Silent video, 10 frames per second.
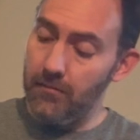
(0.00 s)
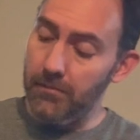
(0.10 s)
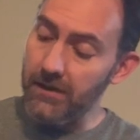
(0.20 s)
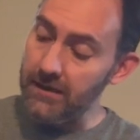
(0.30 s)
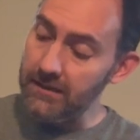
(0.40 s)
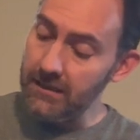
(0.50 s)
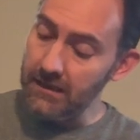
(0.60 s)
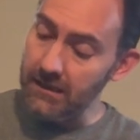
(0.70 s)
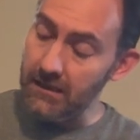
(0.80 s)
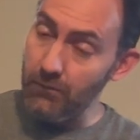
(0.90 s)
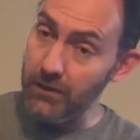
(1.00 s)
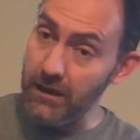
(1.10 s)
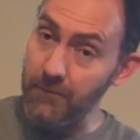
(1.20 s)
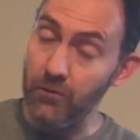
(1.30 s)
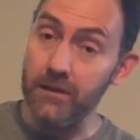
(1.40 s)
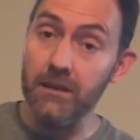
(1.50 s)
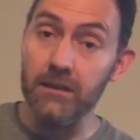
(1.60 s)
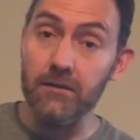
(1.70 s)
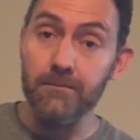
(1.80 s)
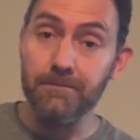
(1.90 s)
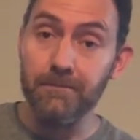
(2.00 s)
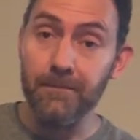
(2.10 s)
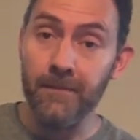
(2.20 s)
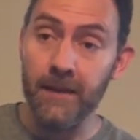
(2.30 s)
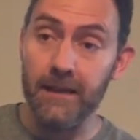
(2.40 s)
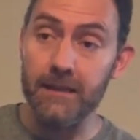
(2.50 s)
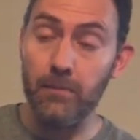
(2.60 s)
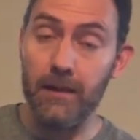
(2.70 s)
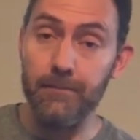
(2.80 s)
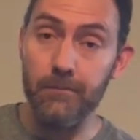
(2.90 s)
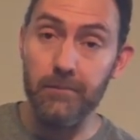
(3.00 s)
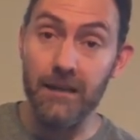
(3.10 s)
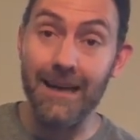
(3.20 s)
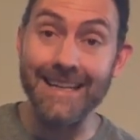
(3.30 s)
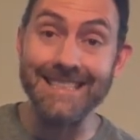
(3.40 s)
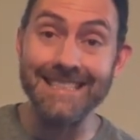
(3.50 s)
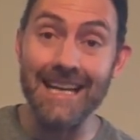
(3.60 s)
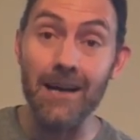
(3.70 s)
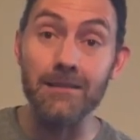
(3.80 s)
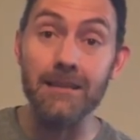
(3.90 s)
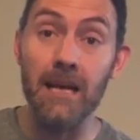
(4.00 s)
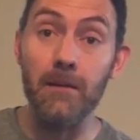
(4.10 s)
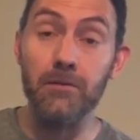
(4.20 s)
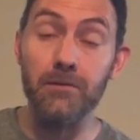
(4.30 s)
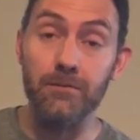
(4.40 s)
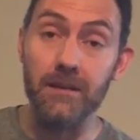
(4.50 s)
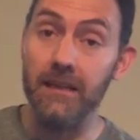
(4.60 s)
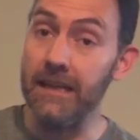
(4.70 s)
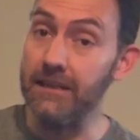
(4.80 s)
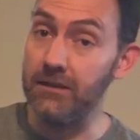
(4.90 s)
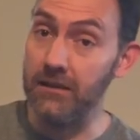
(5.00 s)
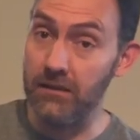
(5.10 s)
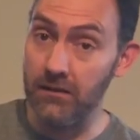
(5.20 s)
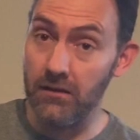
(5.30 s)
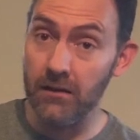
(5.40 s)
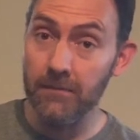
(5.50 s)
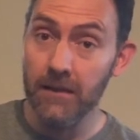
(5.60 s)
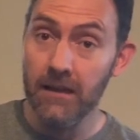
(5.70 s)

But what I'm going to do is play blind sound samples with each guitar,